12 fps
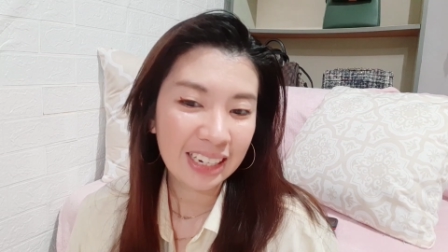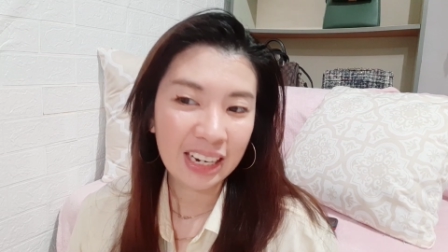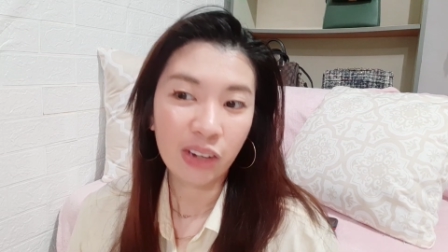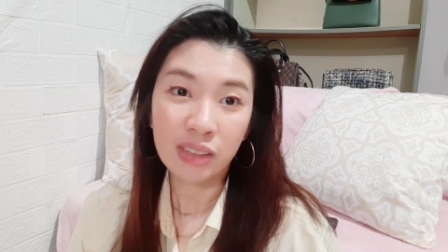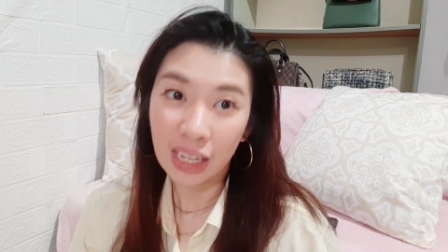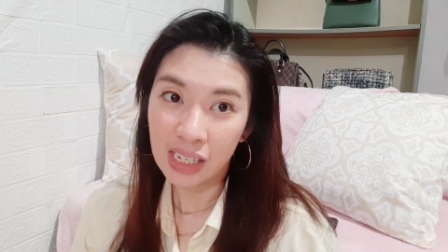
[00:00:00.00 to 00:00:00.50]

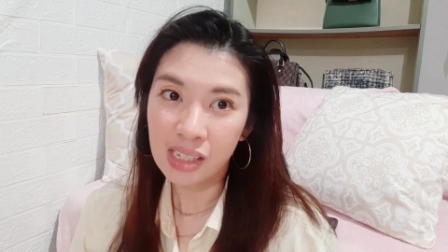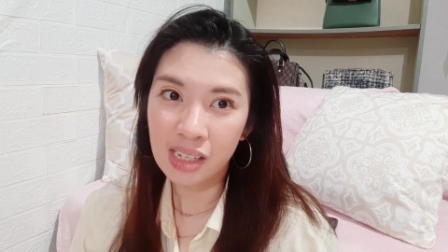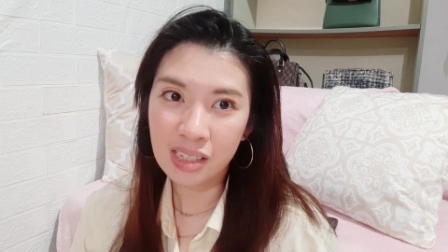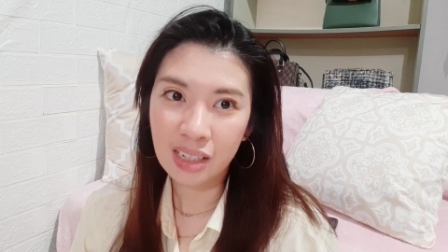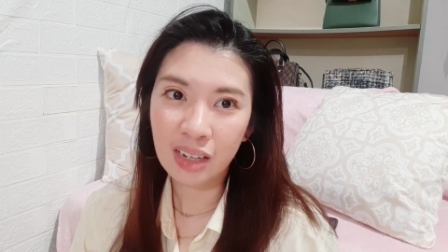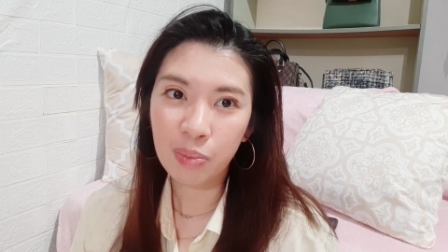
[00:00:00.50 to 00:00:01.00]
Now, yes,
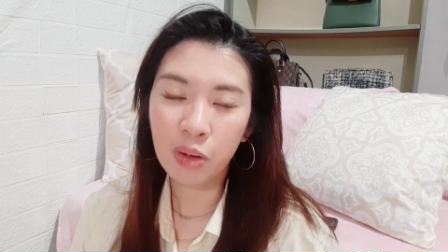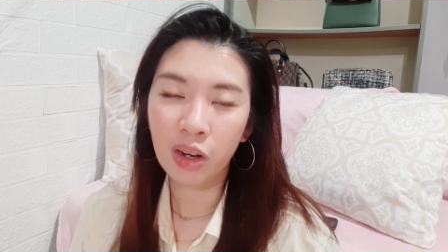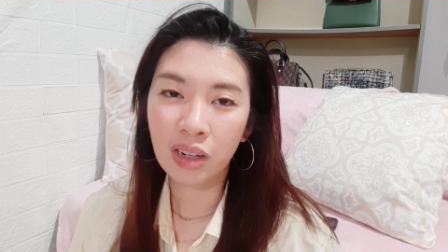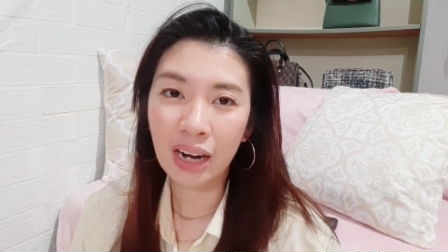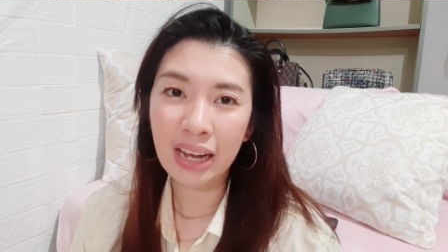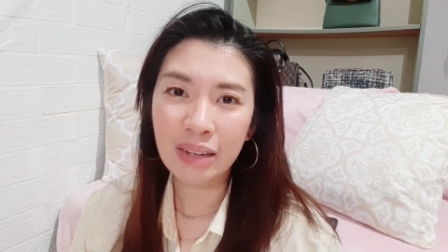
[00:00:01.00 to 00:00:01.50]
it's a lip
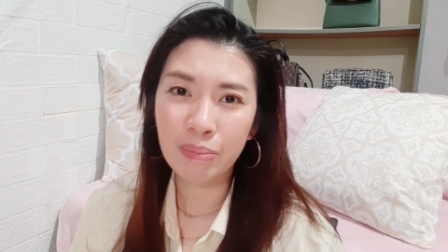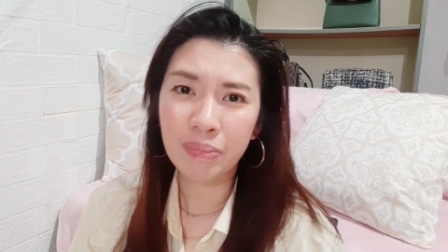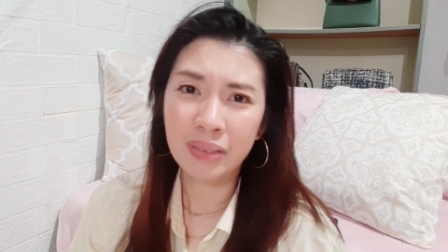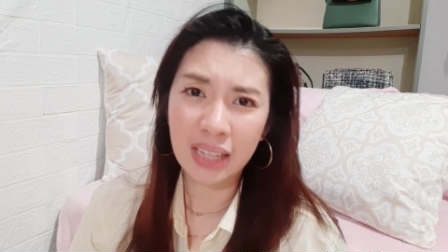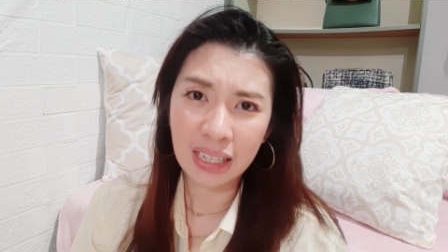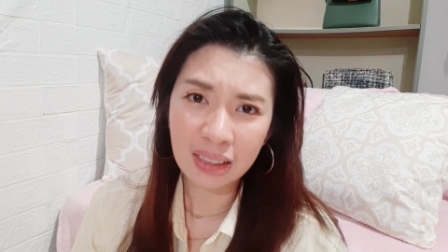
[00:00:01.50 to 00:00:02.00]
color. I
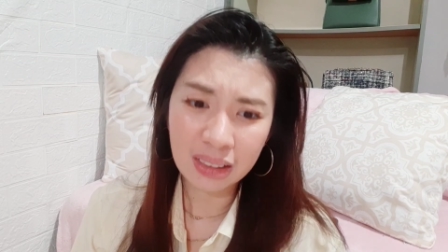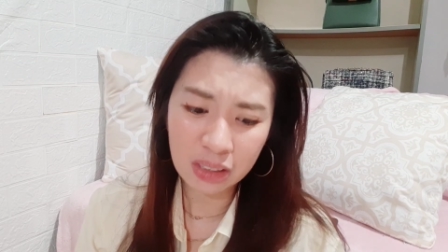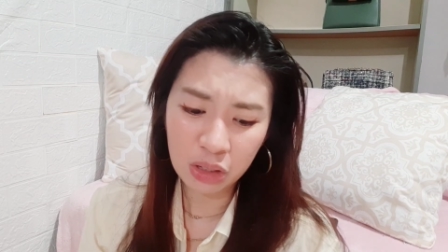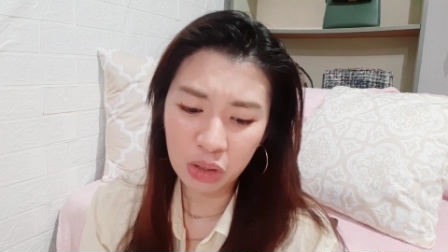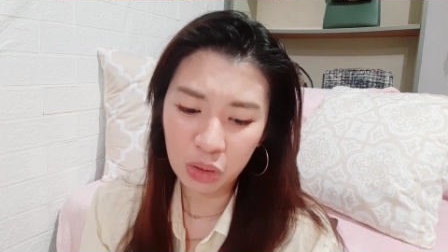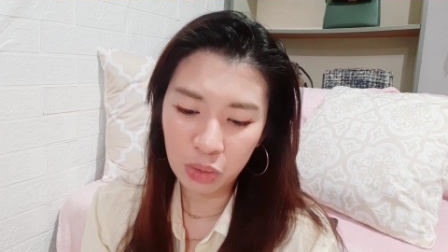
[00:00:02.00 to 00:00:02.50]
tend
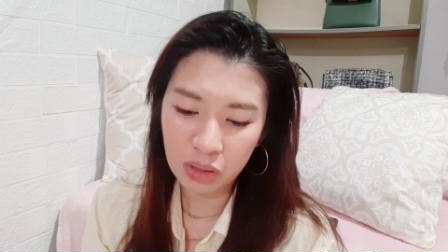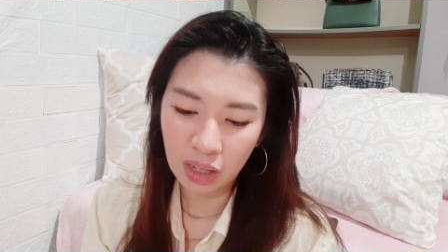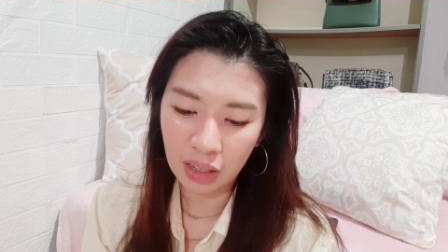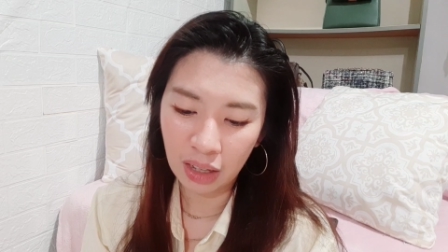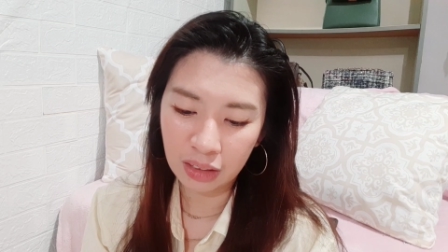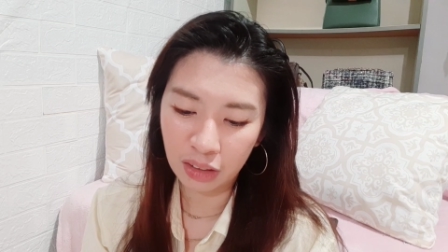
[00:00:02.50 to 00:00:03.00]
to use a
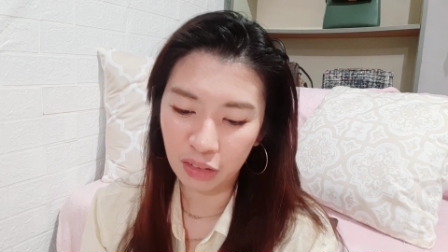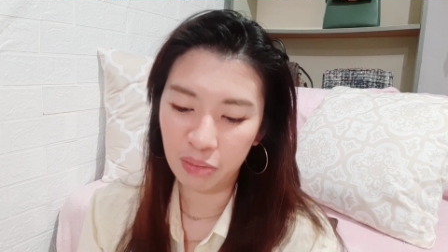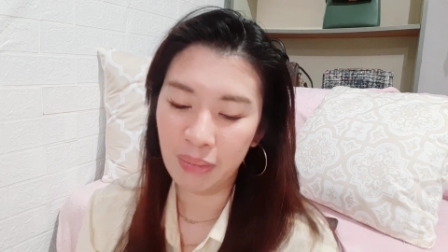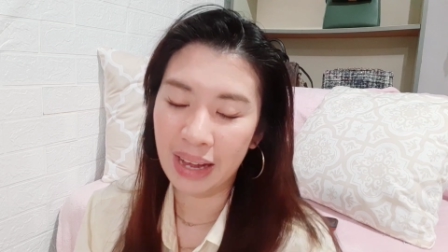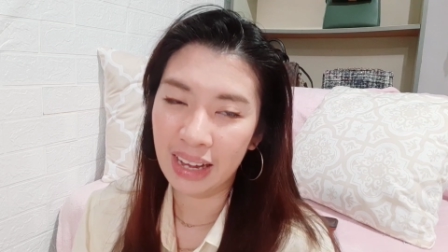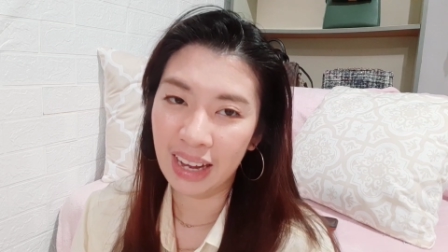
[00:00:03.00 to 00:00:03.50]
lot of
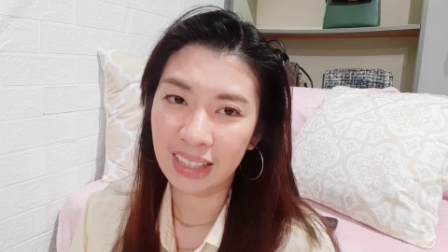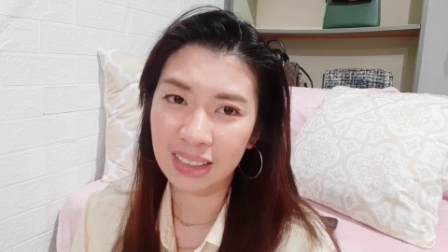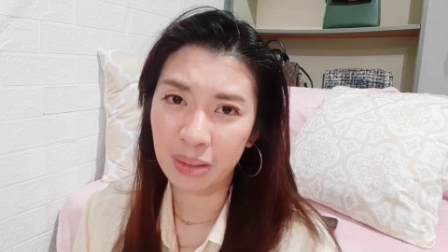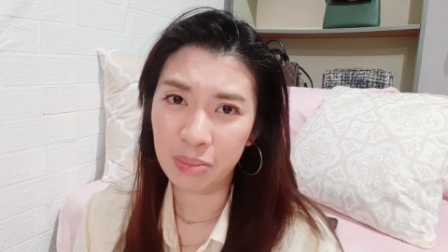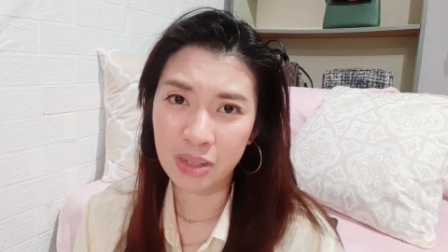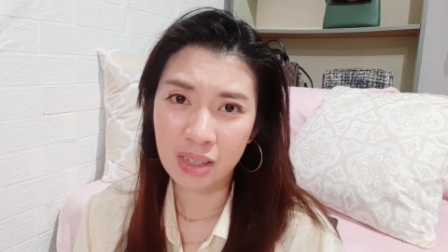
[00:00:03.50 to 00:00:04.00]
my
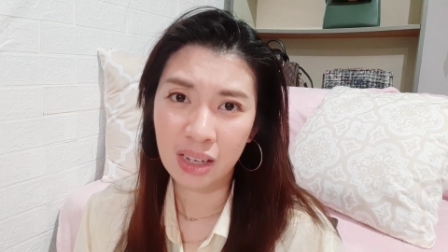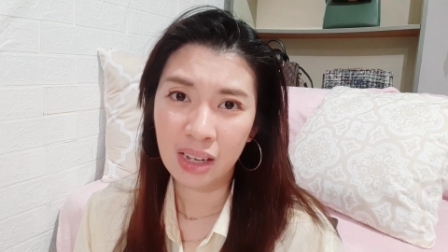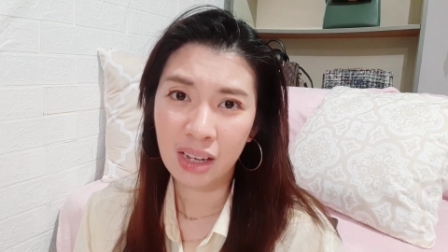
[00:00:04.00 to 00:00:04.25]
items